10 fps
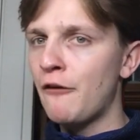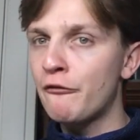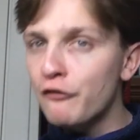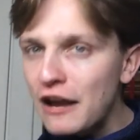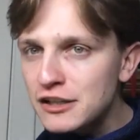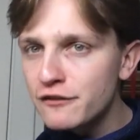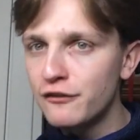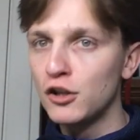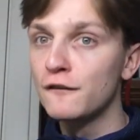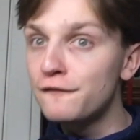
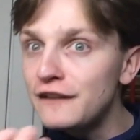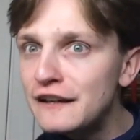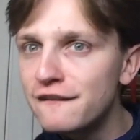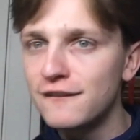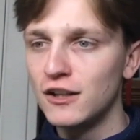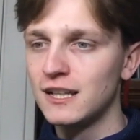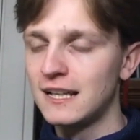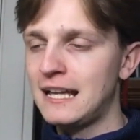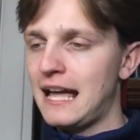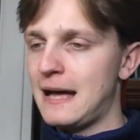fretful, fearful,
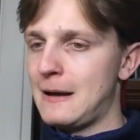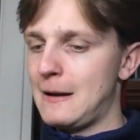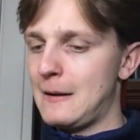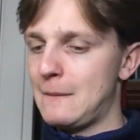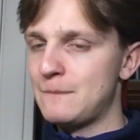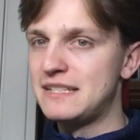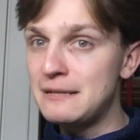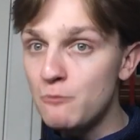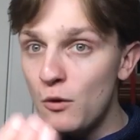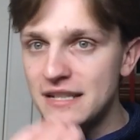
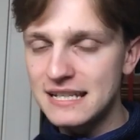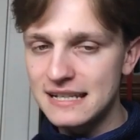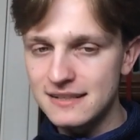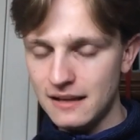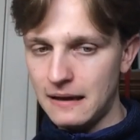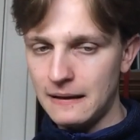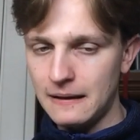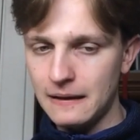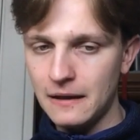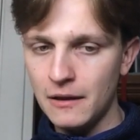dim-witted,
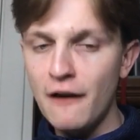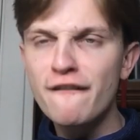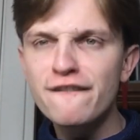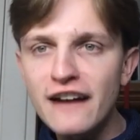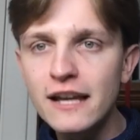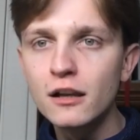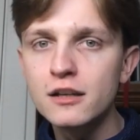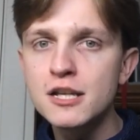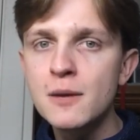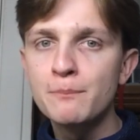
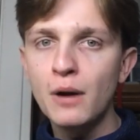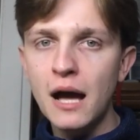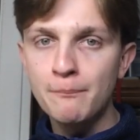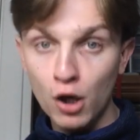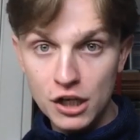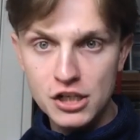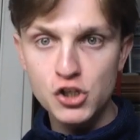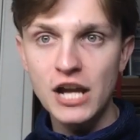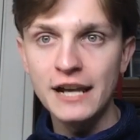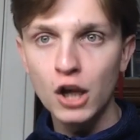failed
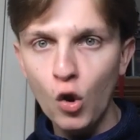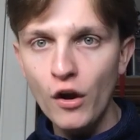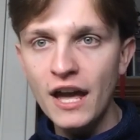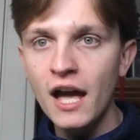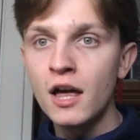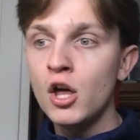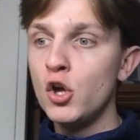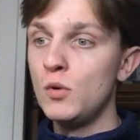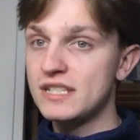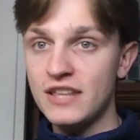politician and lawyer
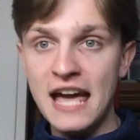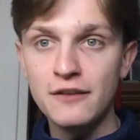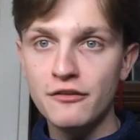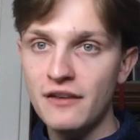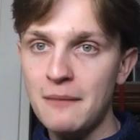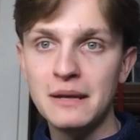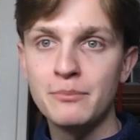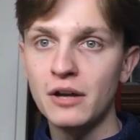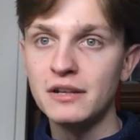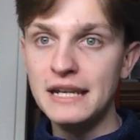who is at the head of the family
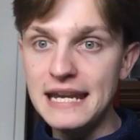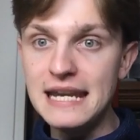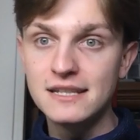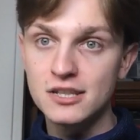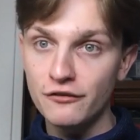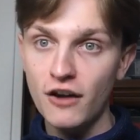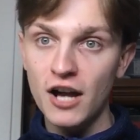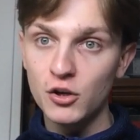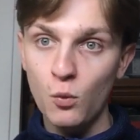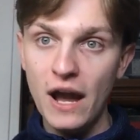but needs to
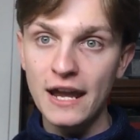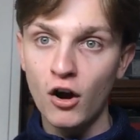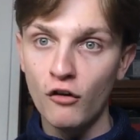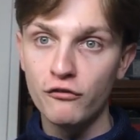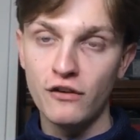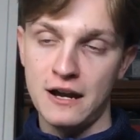find a way of